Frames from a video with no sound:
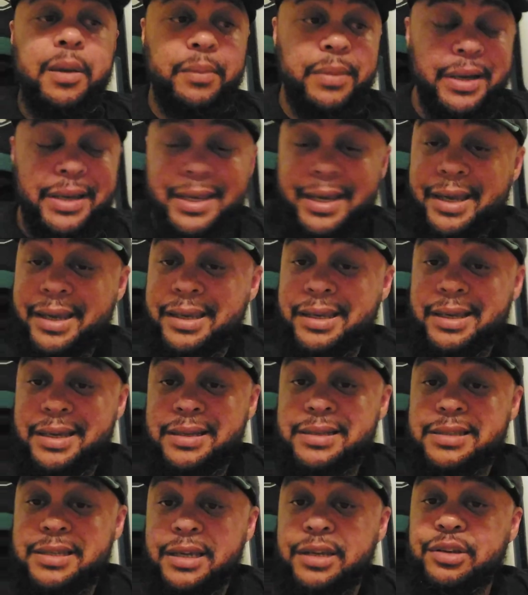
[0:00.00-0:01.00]
But can he
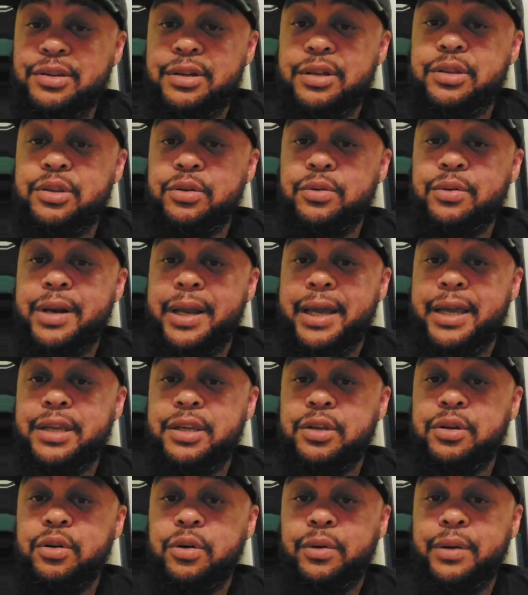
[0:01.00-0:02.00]
continue to do that,
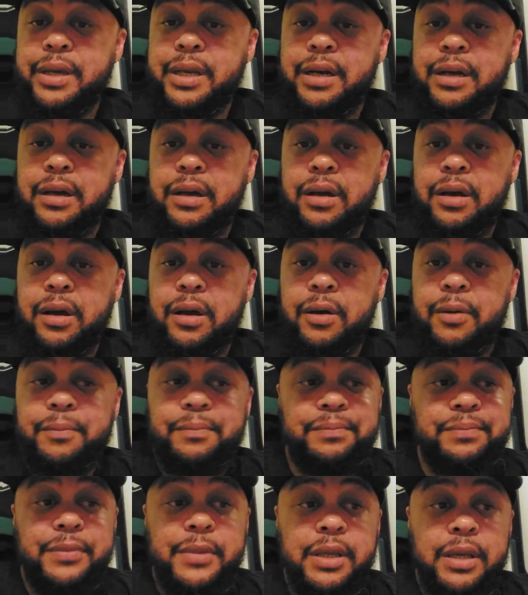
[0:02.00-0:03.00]
you know, in a
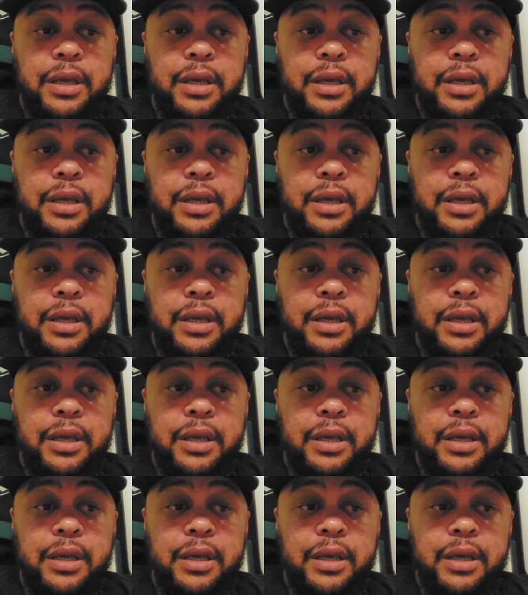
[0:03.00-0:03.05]
whole